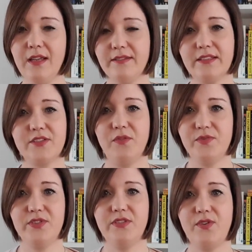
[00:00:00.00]
that's
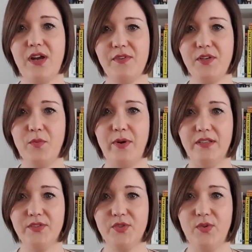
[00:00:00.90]
obviously driving your
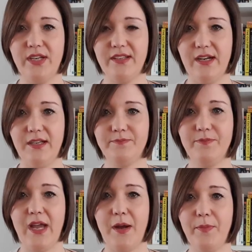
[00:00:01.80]
bounce rate
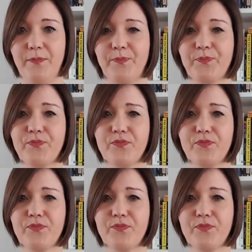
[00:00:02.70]
up